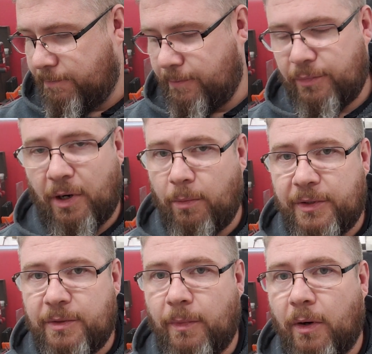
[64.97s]
probably
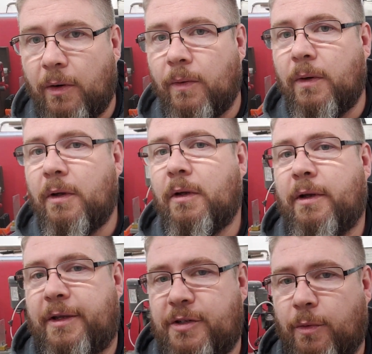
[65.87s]
tomorrow.
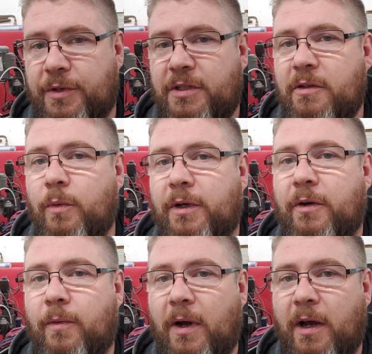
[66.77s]
And so we'll see when it
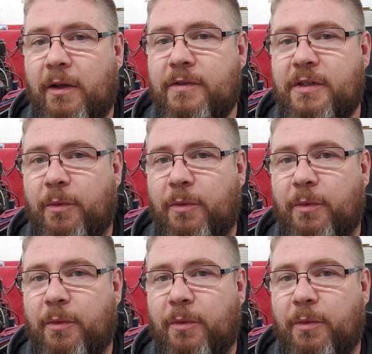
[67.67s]
arrives.